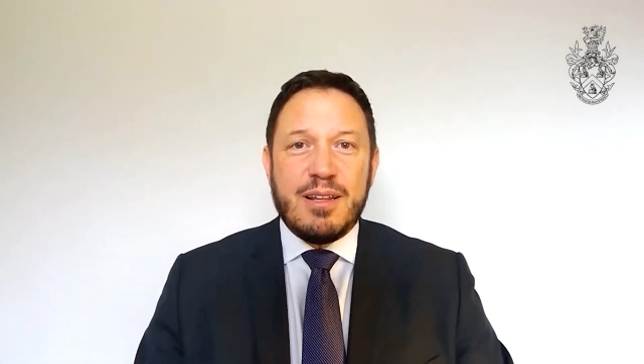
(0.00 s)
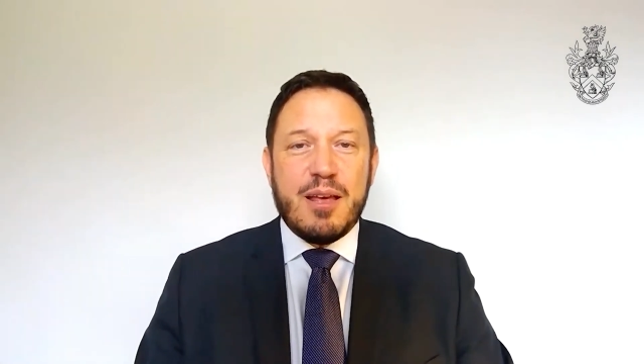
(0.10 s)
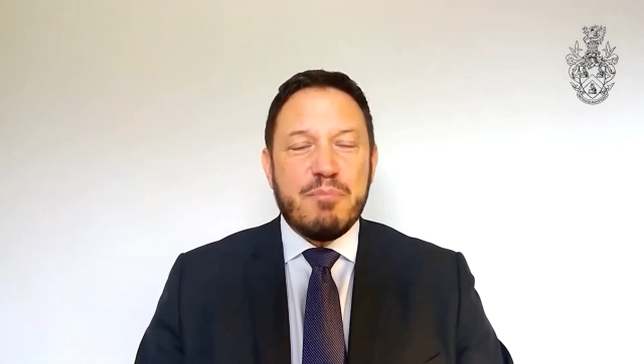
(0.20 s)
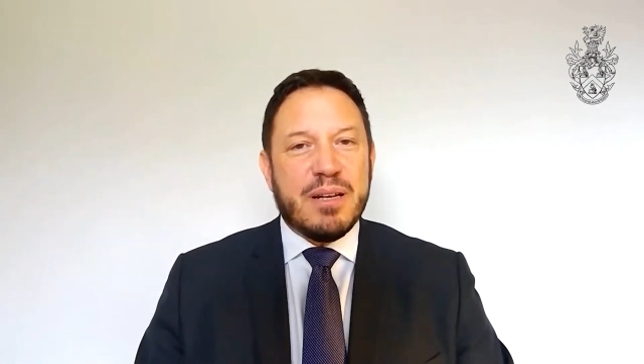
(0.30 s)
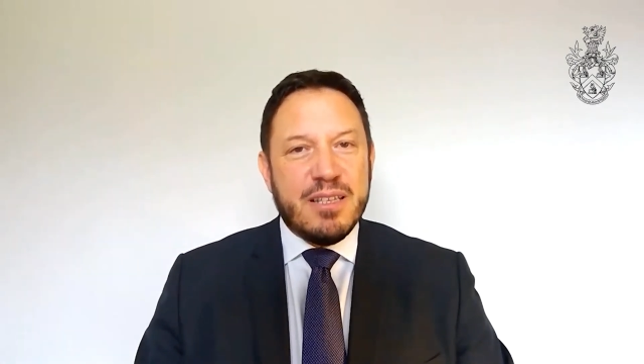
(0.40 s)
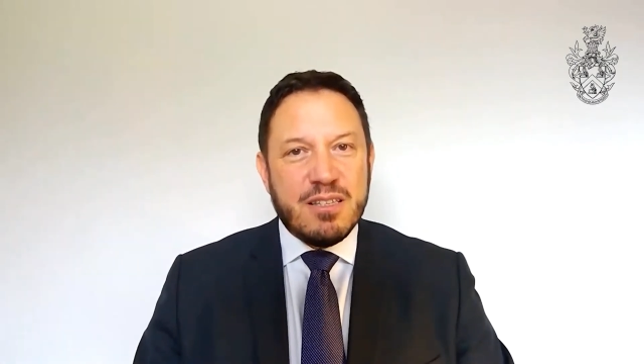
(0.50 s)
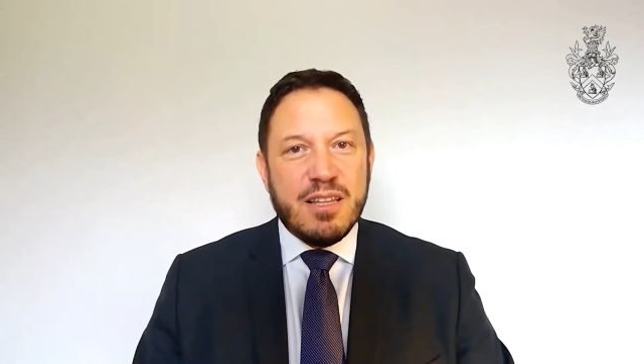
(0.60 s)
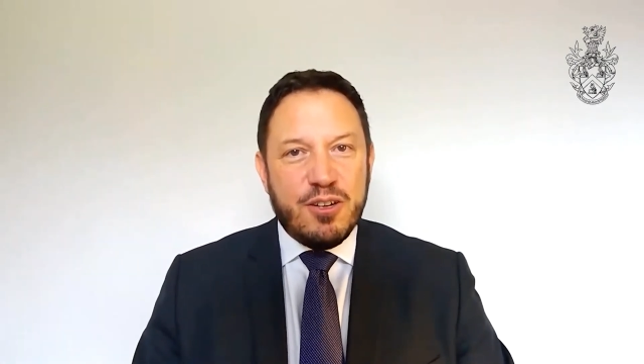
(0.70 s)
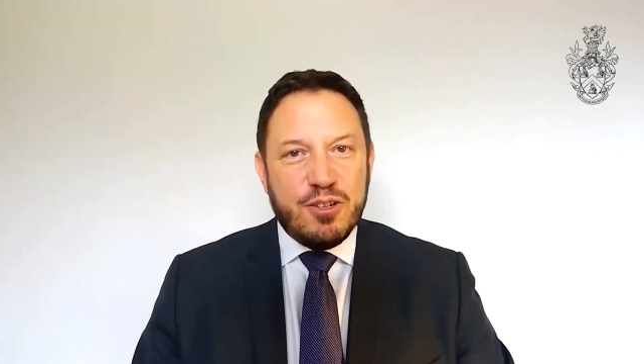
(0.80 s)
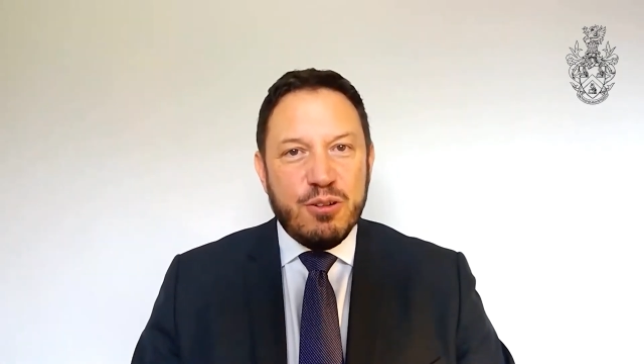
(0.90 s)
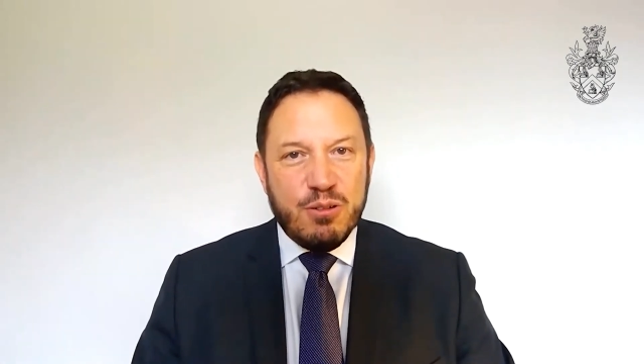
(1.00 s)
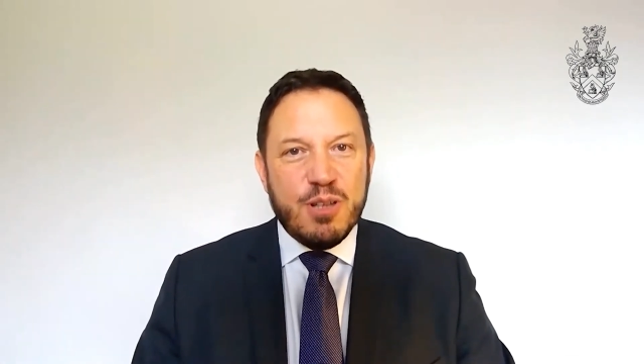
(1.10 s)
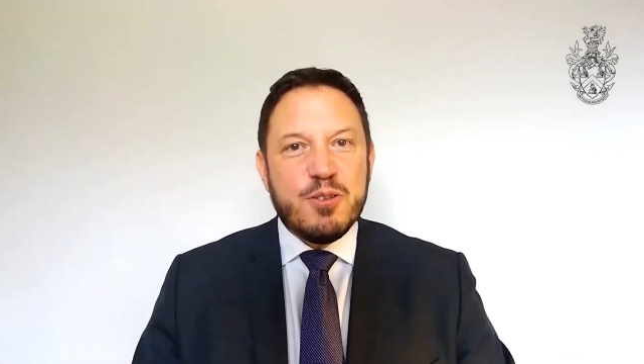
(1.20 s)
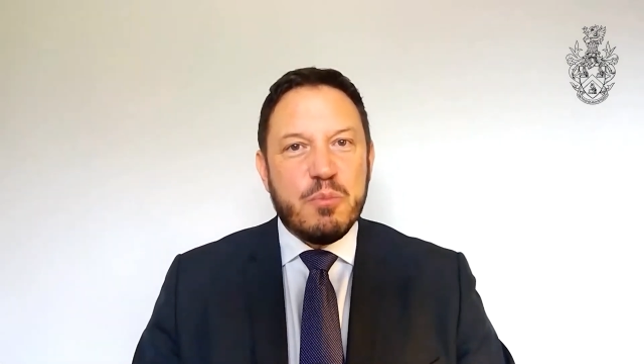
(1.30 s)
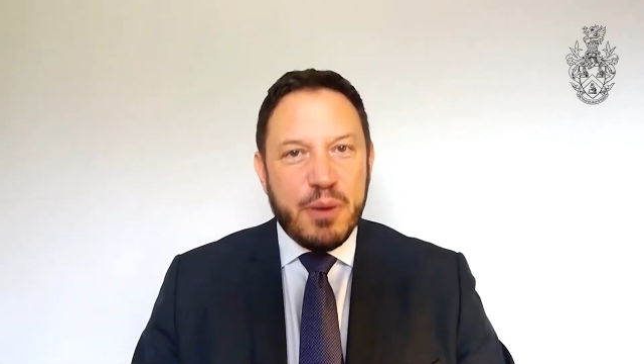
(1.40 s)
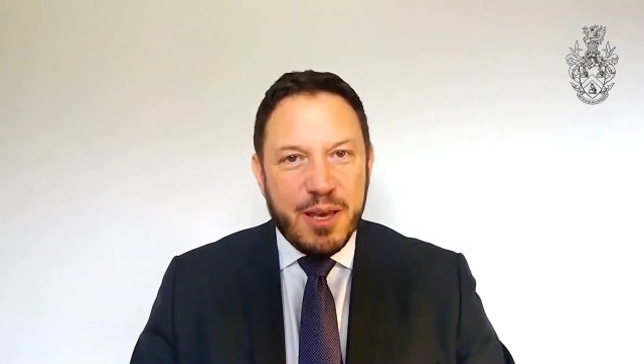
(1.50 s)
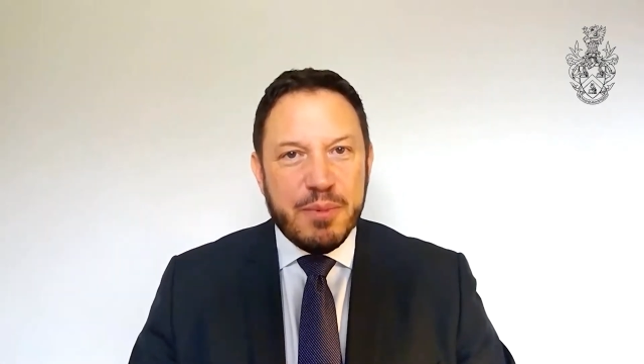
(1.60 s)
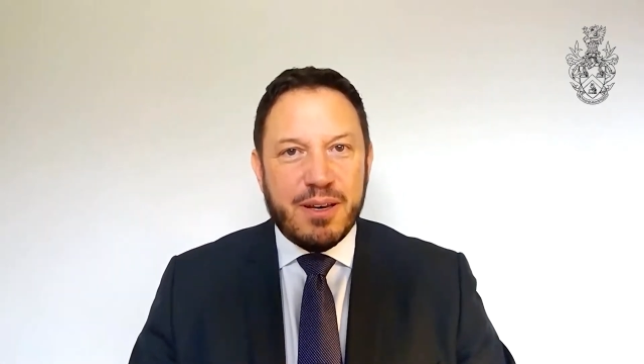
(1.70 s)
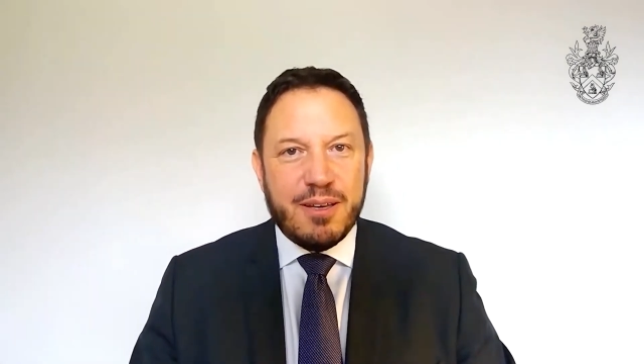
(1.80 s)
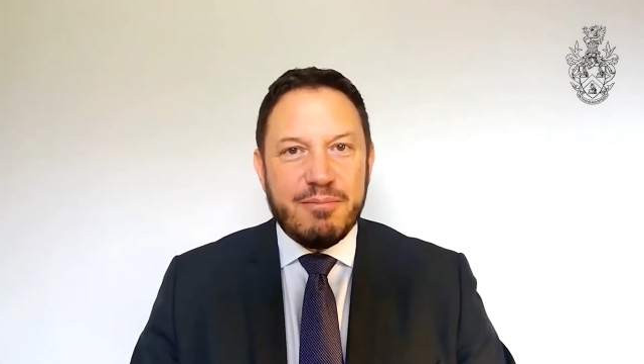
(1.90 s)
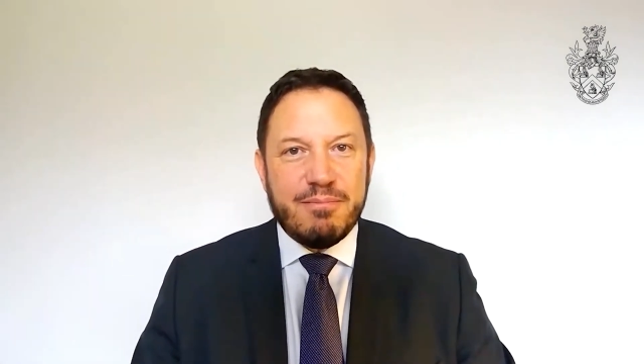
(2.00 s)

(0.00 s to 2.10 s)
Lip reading: and please stay tuned into PMI.